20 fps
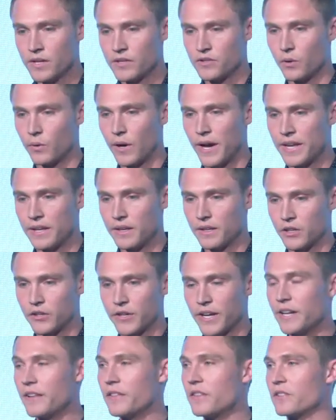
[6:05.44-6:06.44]
So I
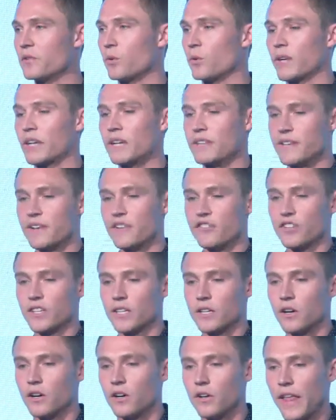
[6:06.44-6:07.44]
created this
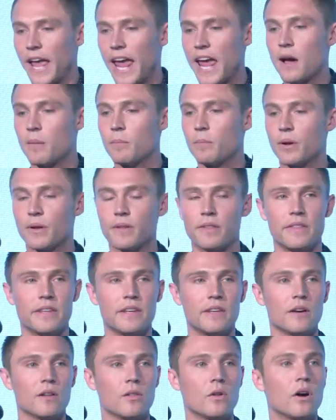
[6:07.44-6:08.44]
organization called AMP,
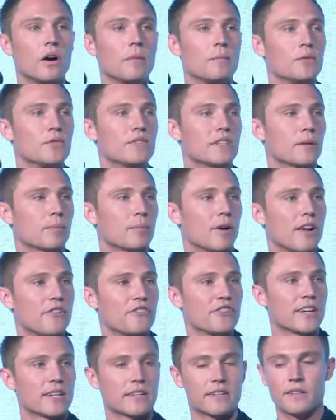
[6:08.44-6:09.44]
the Aloha Music
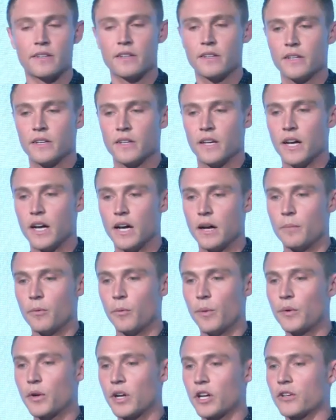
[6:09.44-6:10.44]
Project.
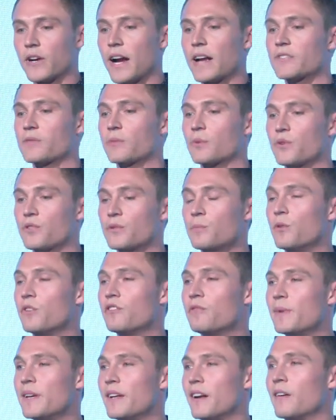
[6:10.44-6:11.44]
We were a grassroots
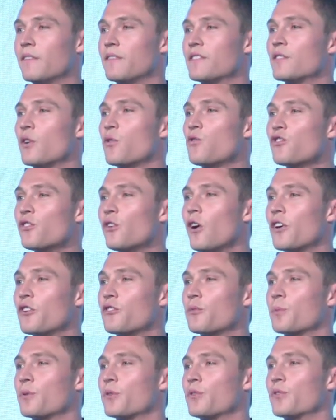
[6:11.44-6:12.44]
movement of social
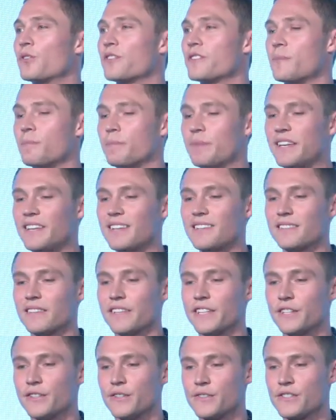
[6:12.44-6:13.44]
entrepreneurs and peace
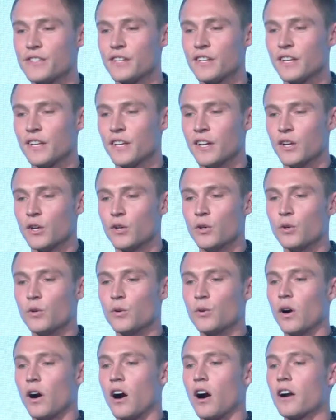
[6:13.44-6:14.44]
leaders
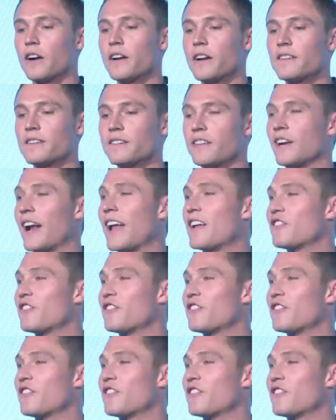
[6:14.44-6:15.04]
who harnessed their